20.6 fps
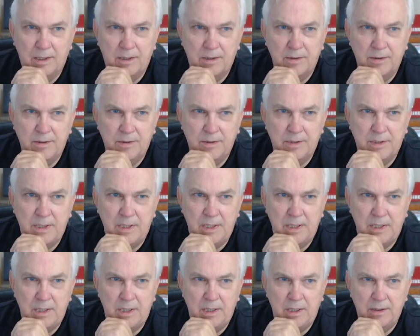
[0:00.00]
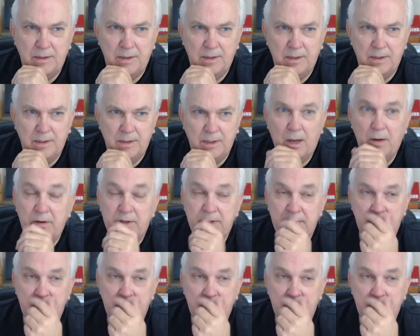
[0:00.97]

I don't see. Oh,